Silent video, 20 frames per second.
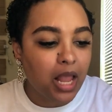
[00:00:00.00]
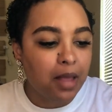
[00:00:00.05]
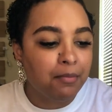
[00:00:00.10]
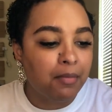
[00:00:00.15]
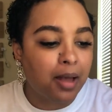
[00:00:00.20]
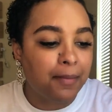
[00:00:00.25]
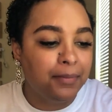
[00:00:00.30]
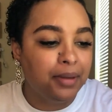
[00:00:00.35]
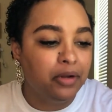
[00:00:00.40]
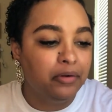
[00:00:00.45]

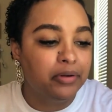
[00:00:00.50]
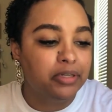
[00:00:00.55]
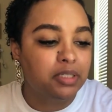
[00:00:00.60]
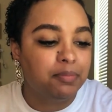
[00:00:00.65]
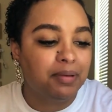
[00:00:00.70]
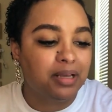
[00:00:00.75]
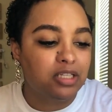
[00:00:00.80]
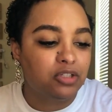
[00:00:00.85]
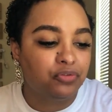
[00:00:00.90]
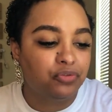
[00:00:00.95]
My parents'
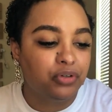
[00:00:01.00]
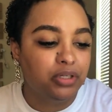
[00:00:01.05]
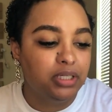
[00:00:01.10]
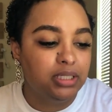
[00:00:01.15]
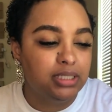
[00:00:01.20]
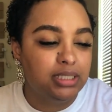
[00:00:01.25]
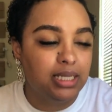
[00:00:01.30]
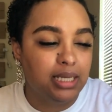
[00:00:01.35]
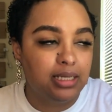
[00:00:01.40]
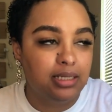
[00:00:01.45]
best
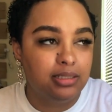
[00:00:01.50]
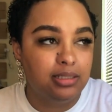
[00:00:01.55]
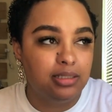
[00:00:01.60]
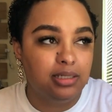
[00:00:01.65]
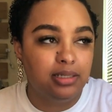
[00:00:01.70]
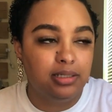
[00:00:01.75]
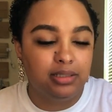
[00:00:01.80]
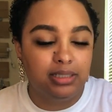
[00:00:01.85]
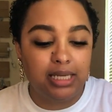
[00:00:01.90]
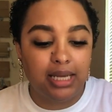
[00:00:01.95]
friend,
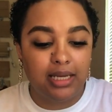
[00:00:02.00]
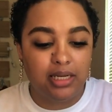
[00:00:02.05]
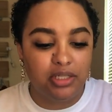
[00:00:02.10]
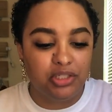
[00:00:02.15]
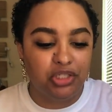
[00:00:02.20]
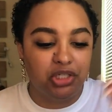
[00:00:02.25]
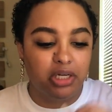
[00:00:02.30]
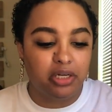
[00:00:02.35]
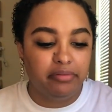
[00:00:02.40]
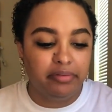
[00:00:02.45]
Ted and
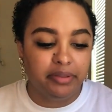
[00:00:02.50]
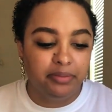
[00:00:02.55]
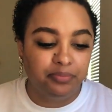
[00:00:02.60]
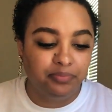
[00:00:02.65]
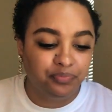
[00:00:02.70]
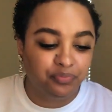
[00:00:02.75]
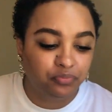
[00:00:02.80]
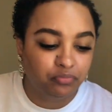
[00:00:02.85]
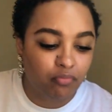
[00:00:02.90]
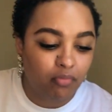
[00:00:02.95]
Jerry.
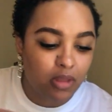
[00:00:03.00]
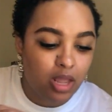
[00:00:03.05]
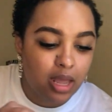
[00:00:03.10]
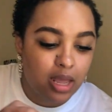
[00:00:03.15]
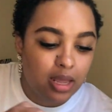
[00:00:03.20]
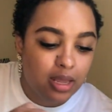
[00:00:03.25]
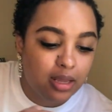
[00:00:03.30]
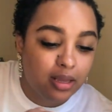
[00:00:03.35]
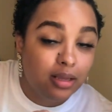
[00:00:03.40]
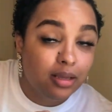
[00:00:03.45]

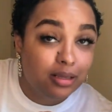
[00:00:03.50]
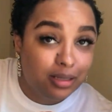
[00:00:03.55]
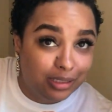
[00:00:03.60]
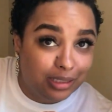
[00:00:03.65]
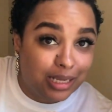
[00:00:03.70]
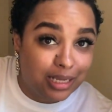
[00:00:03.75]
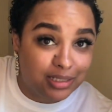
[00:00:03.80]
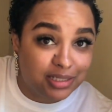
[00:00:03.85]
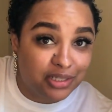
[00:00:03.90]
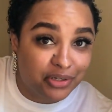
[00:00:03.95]

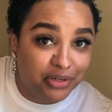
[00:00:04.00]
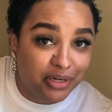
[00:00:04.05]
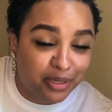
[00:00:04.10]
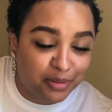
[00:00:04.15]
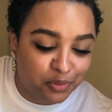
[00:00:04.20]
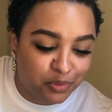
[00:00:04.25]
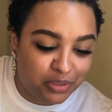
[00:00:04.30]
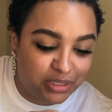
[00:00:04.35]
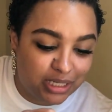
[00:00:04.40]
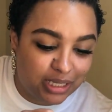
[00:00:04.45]
Yes, their
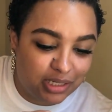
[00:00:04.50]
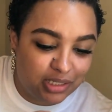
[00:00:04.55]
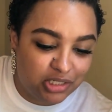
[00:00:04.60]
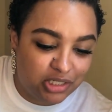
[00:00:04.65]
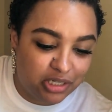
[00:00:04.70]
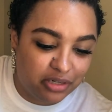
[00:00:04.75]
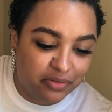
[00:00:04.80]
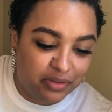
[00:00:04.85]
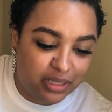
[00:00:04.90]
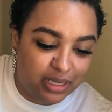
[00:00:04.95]
names were Ted and
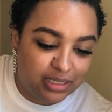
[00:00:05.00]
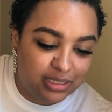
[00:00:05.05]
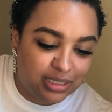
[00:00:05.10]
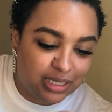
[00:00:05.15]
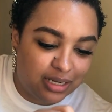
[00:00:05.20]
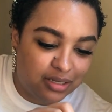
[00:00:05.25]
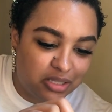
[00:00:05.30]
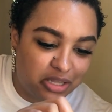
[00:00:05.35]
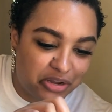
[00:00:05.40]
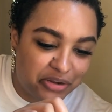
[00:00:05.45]
Jerry. They
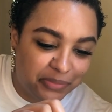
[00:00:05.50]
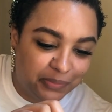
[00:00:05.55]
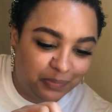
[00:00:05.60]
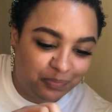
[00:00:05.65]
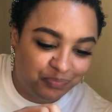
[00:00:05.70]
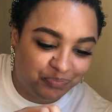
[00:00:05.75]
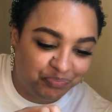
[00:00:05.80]
stayed there.